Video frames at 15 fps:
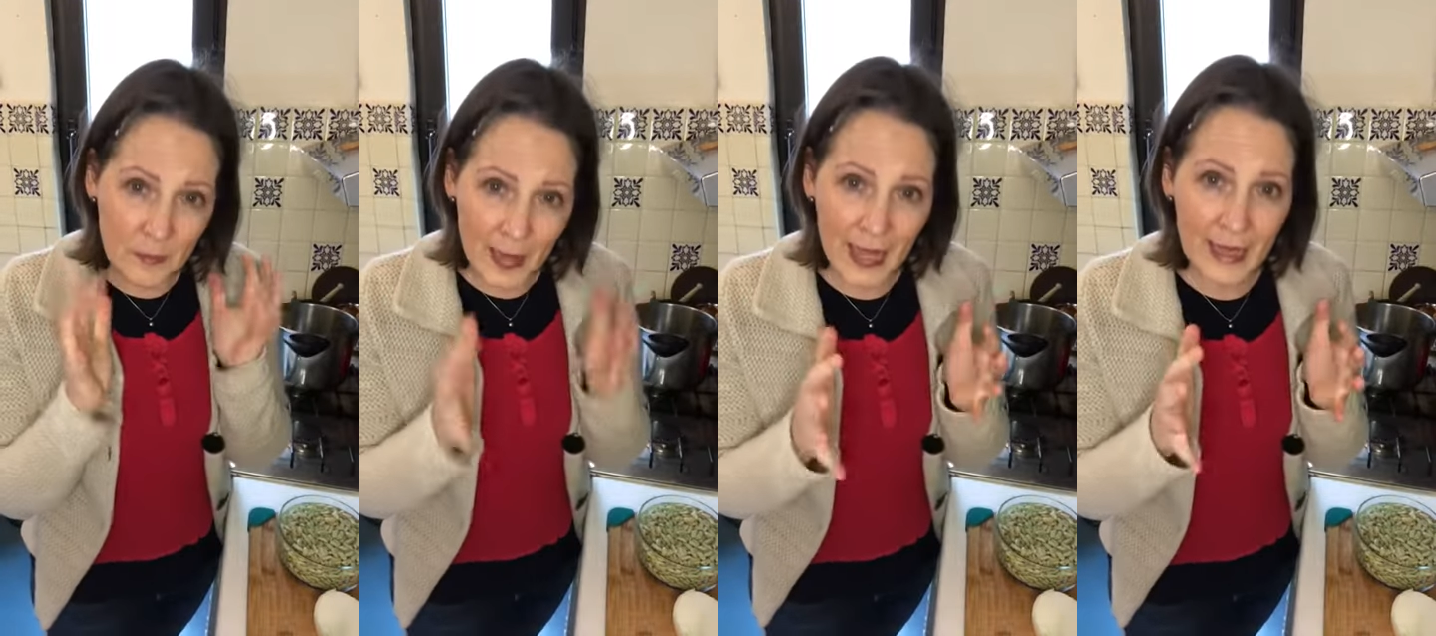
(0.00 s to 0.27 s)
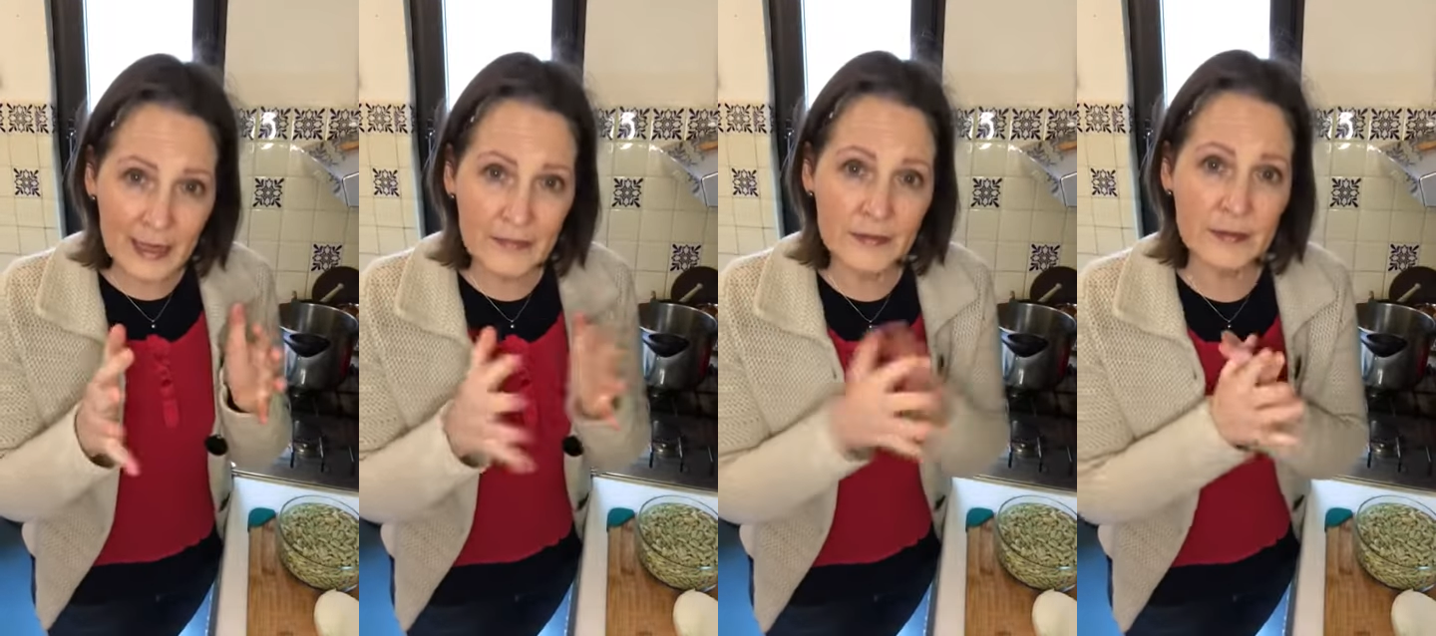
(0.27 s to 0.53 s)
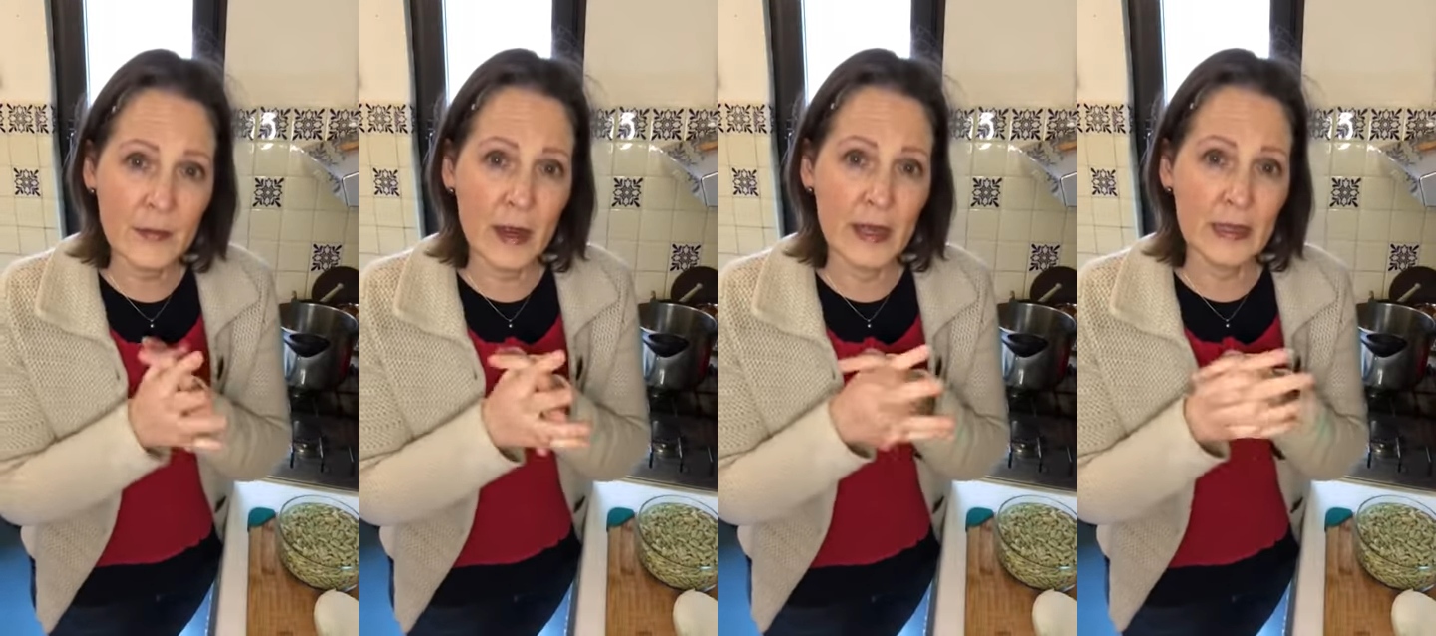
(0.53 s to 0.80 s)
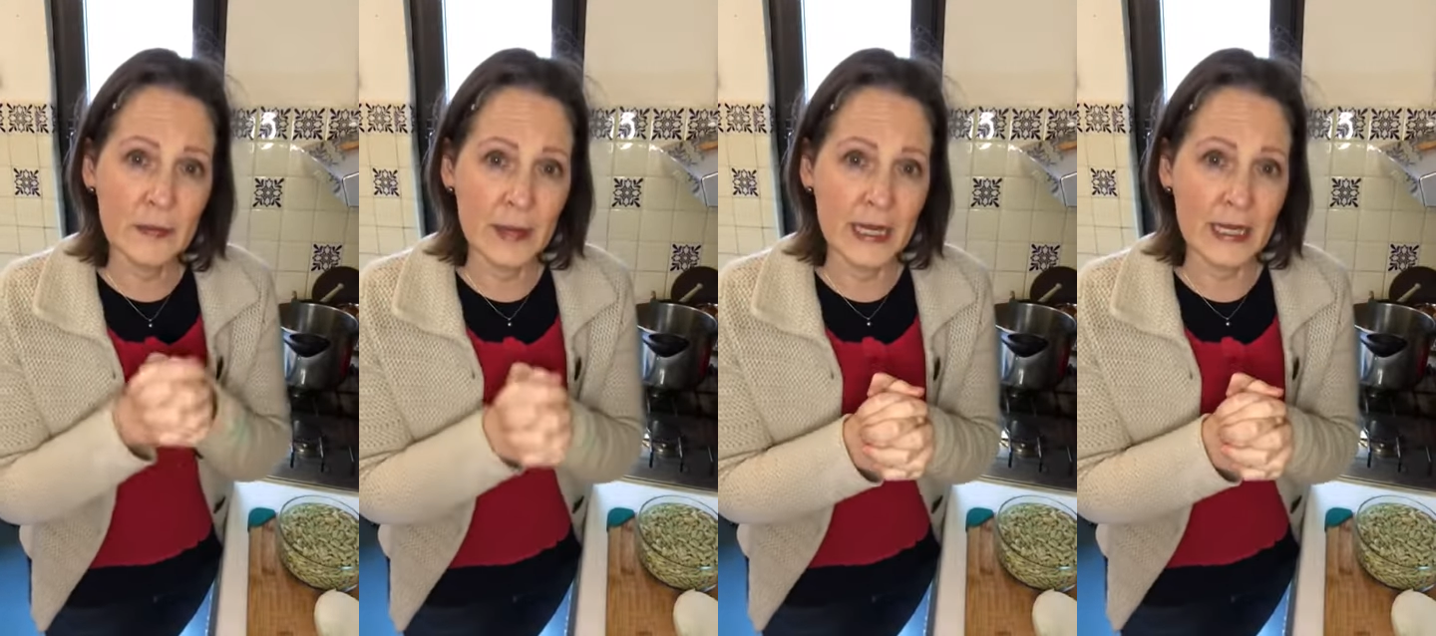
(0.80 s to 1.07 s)
bag of
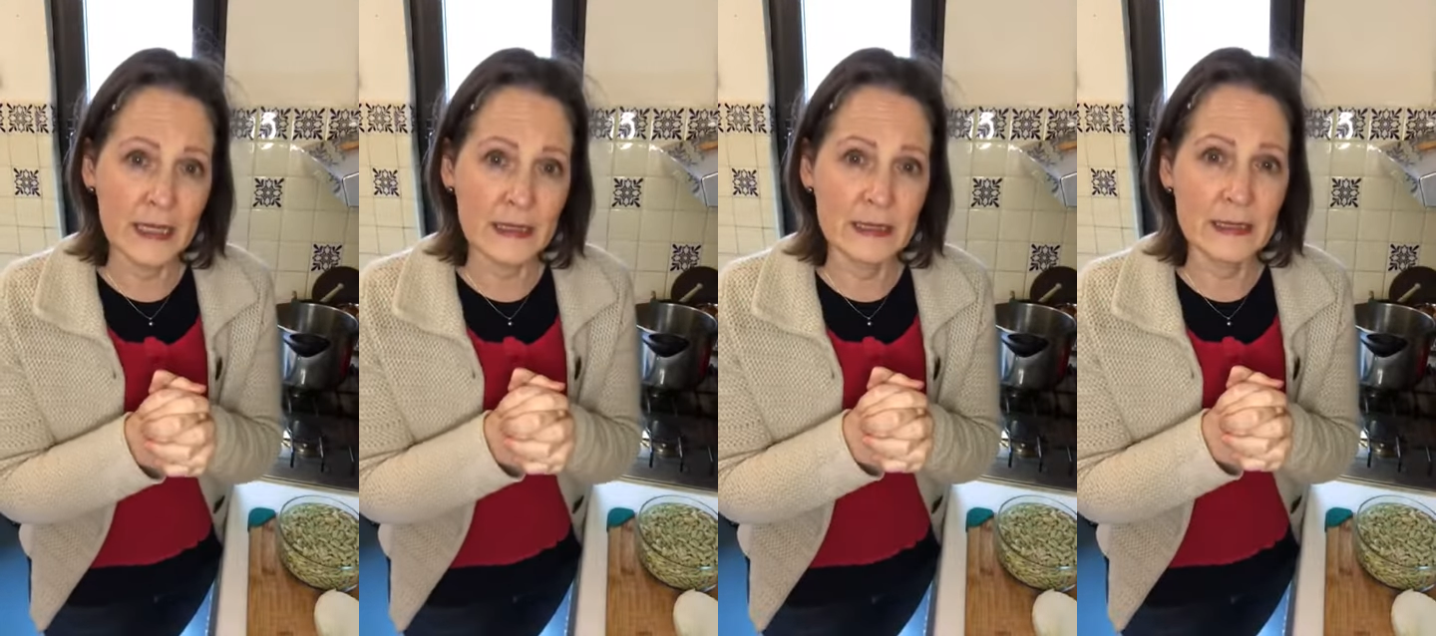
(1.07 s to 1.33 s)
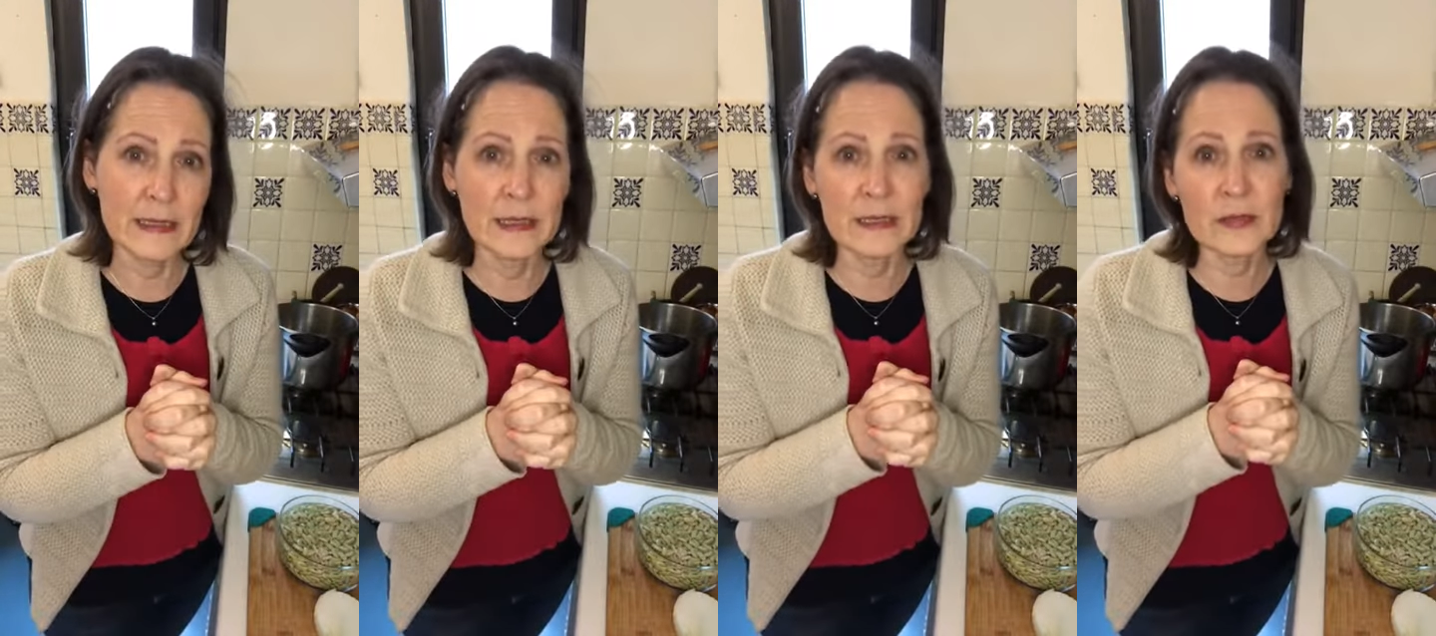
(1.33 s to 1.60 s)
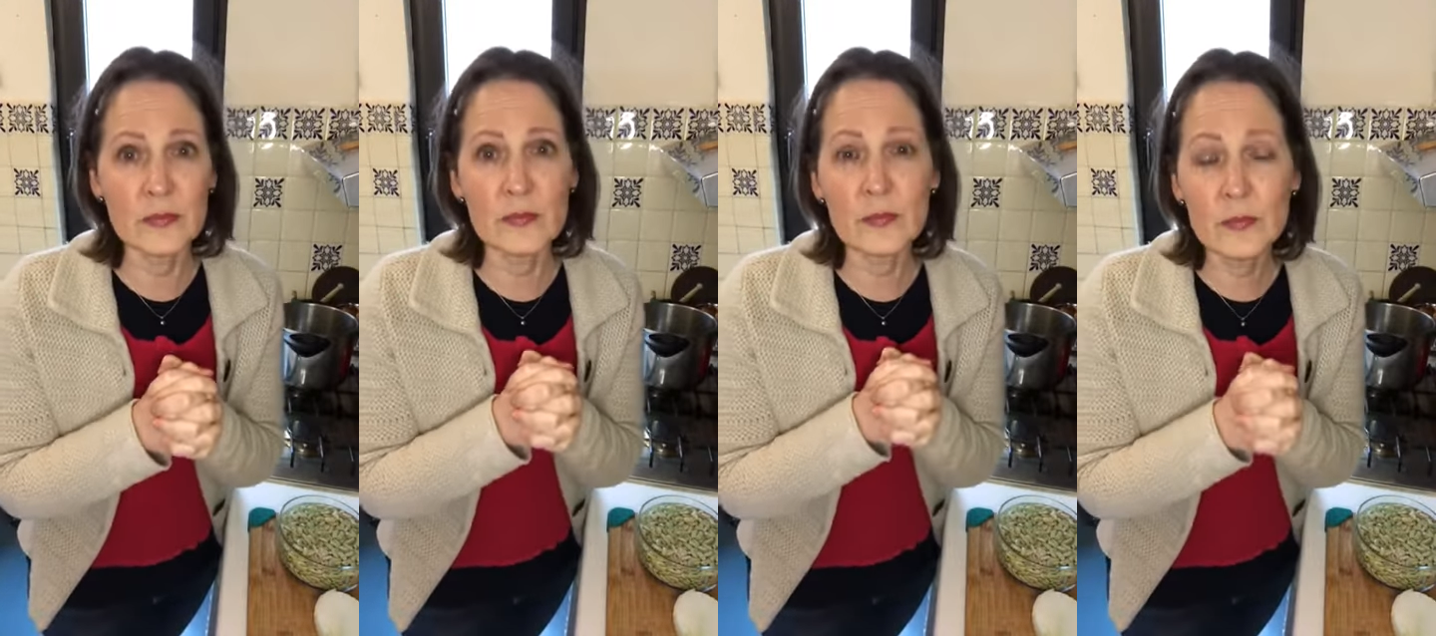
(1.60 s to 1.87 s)
dried beans is